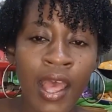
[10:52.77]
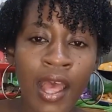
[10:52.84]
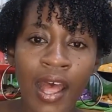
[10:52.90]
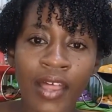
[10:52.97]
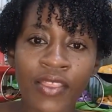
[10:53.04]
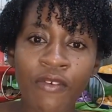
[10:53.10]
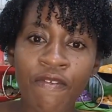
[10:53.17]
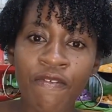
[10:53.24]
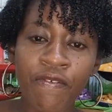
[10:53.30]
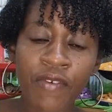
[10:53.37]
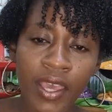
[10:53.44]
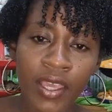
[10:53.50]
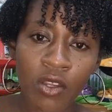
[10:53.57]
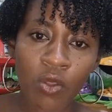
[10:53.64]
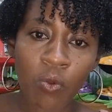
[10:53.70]
And the
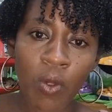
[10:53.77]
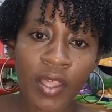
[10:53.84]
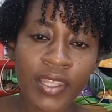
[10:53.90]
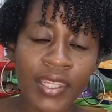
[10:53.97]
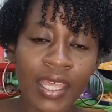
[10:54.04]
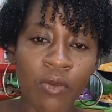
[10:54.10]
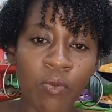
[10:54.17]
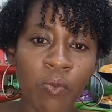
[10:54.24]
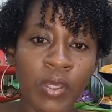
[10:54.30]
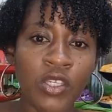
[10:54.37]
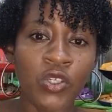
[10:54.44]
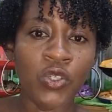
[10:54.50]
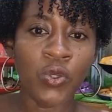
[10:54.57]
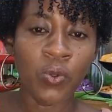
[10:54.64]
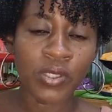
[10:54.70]
final one that we
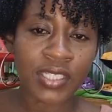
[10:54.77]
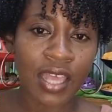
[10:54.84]
don't